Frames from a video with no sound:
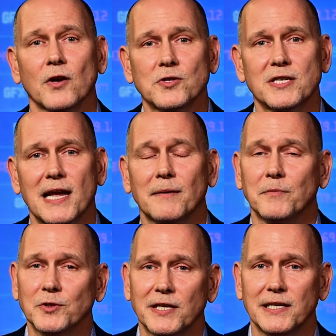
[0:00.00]
large-cap
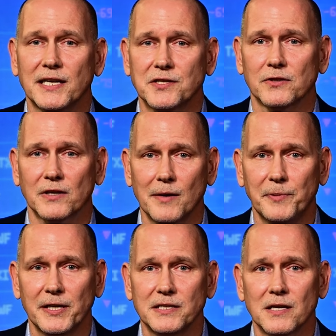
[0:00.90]
multinational
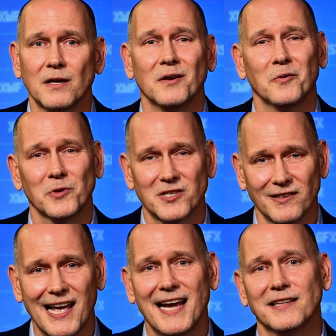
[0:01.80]
companies, which
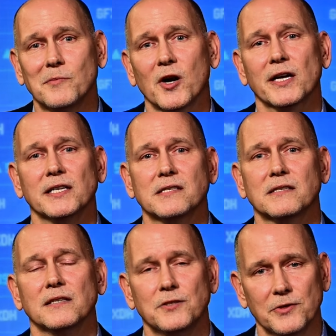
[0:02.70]
lagged the
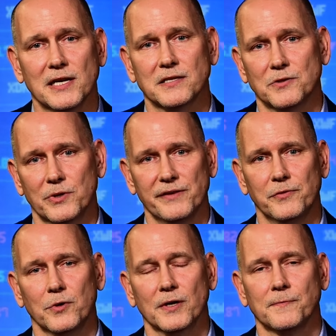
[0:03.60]
markets in
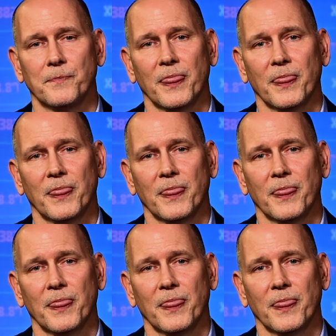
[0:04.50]
2024.